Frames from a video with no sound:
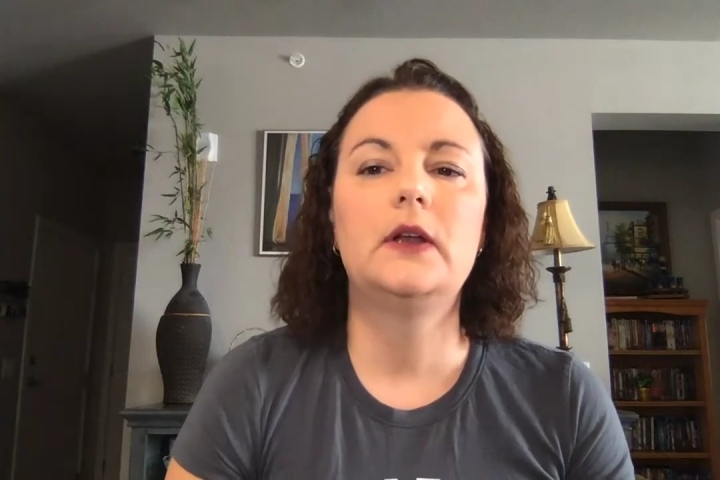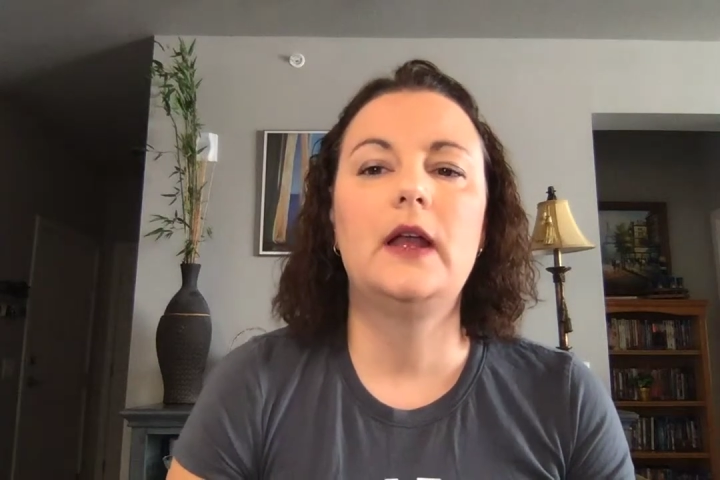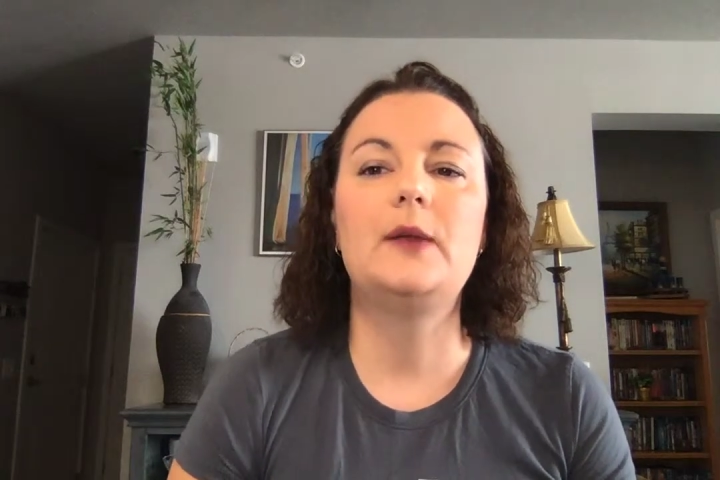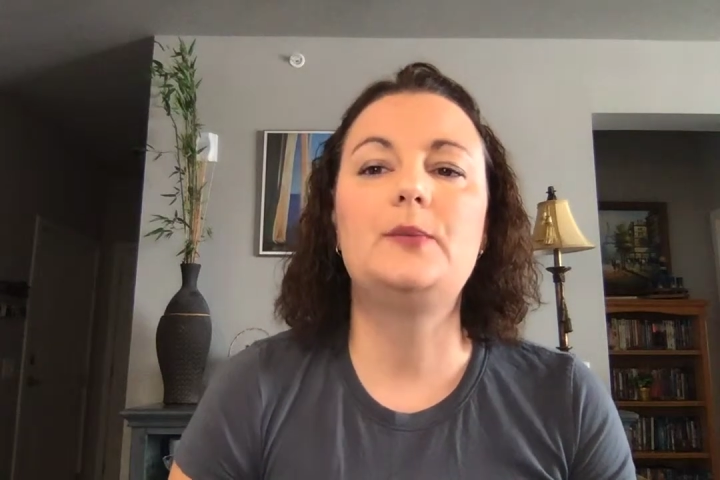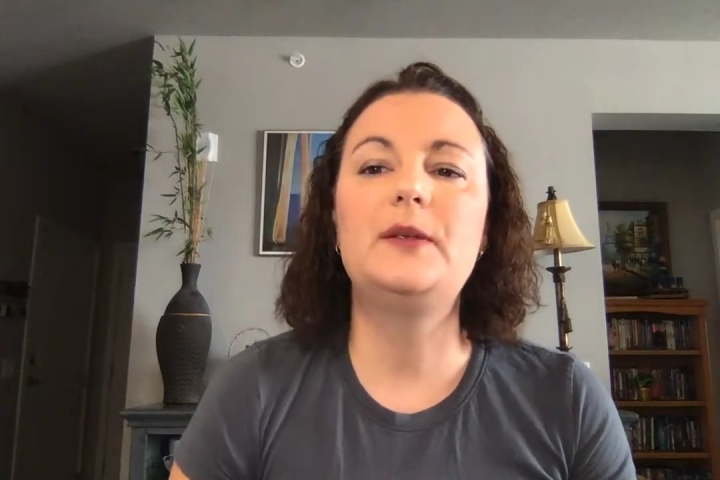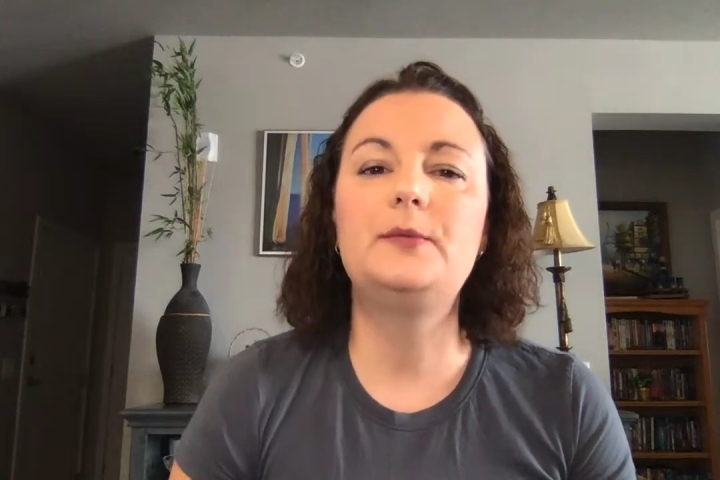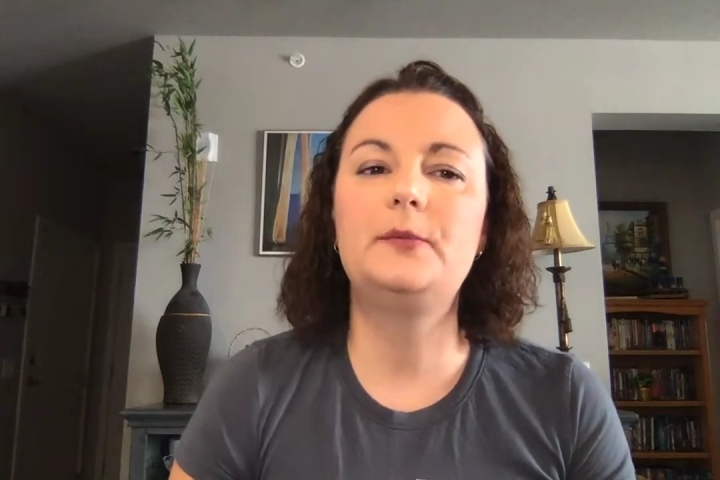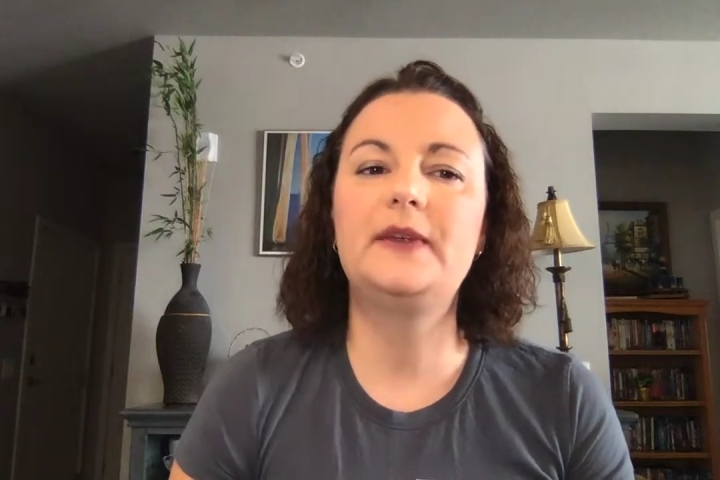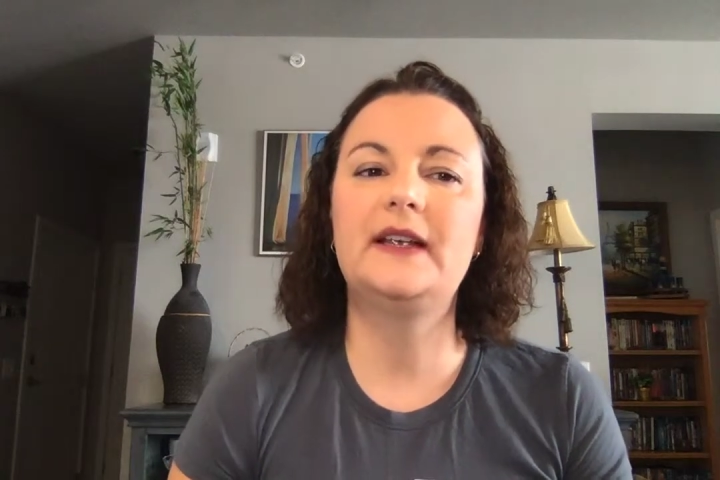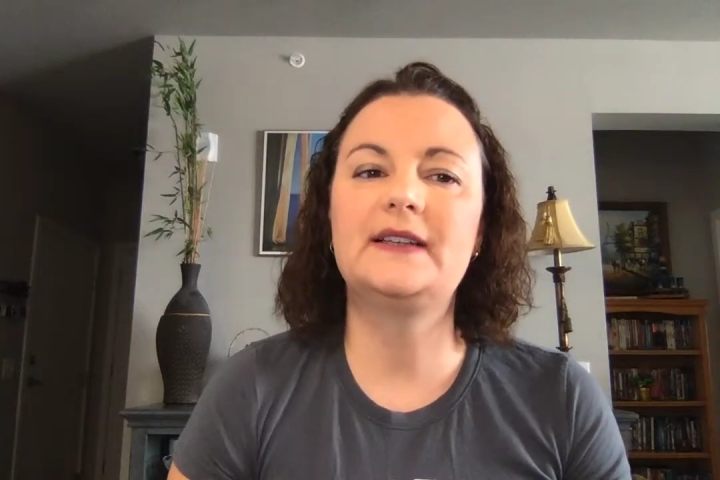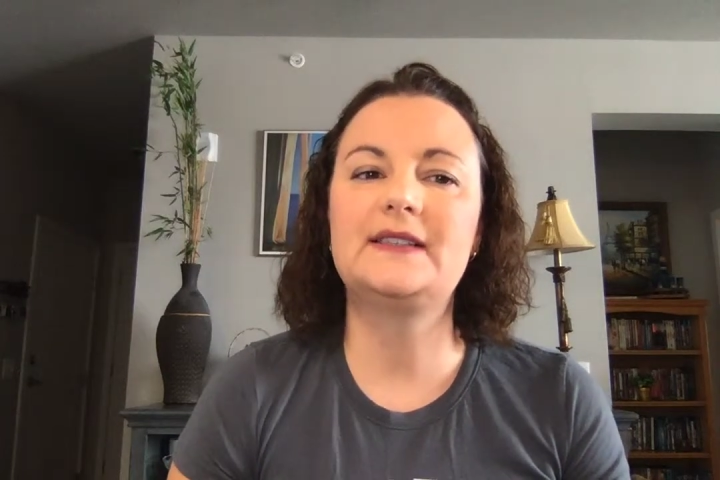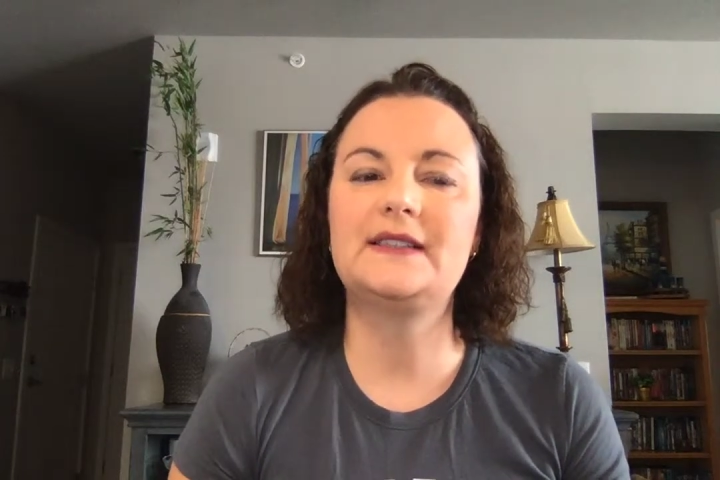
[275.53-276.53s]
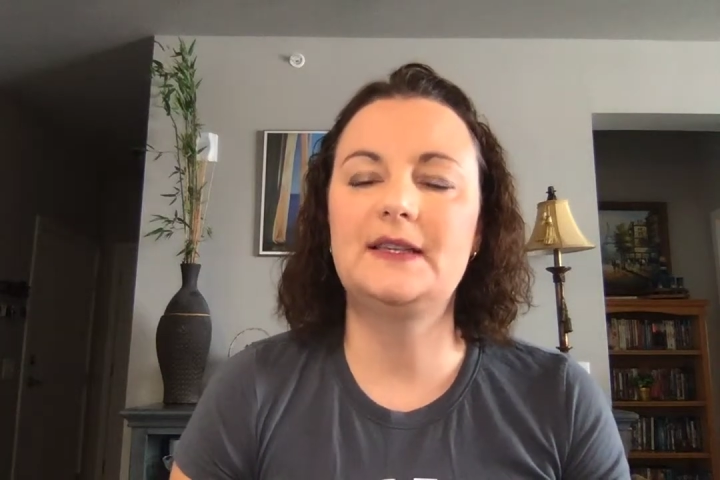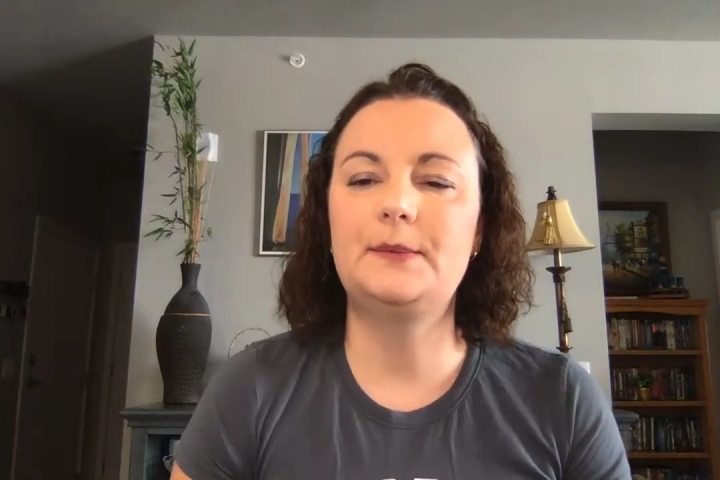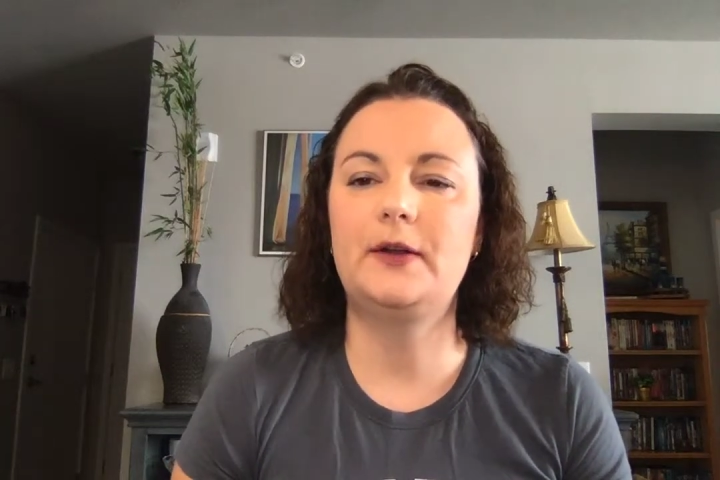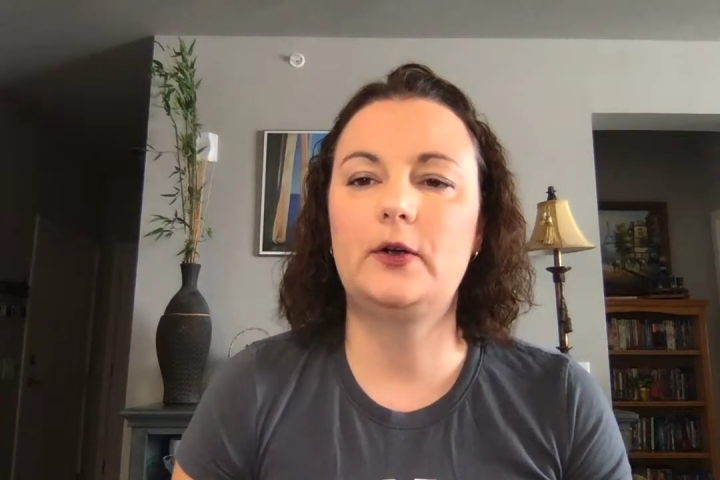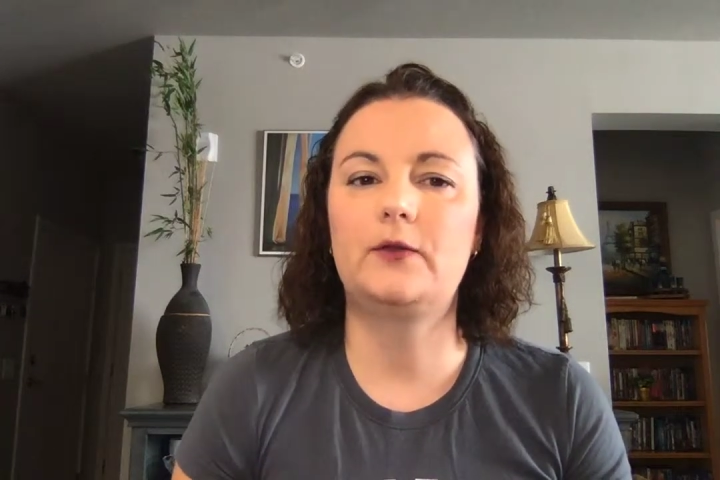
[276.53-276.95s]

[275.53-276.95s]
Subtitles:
And people began sleeping